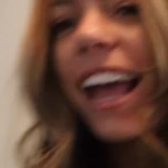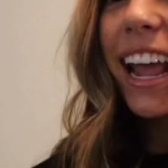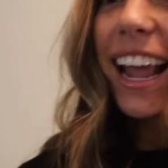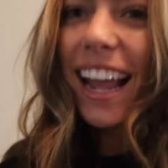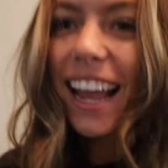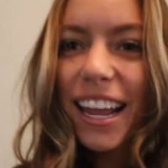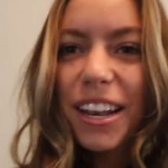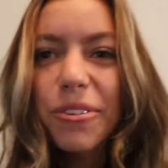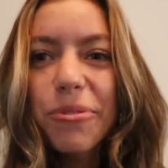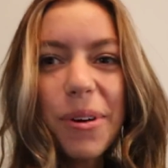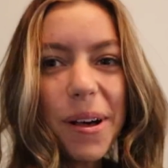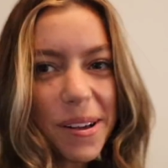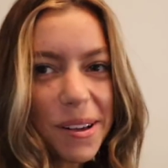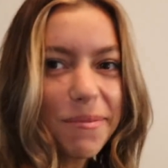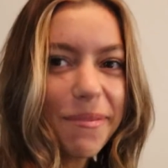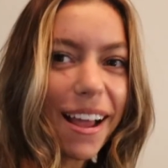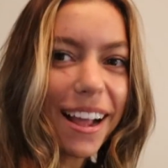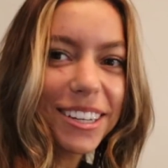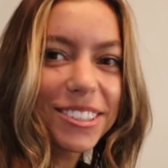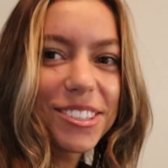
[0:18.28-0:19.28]
And
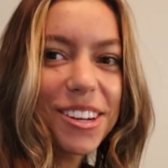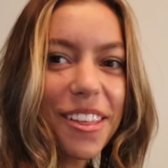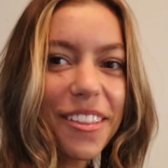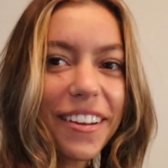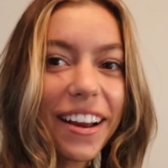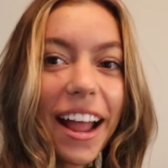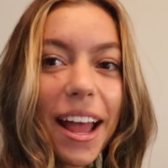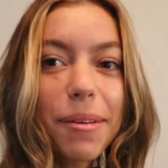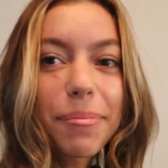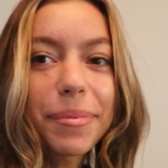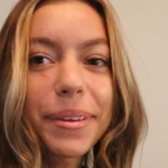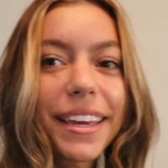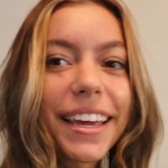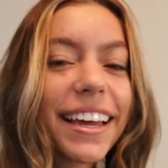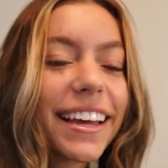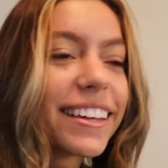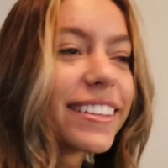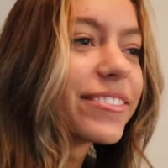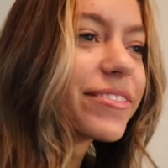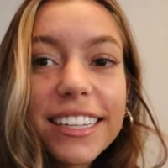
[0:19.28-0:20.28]
welcome back to another
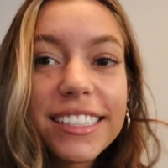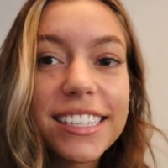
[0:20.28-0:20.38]
epi.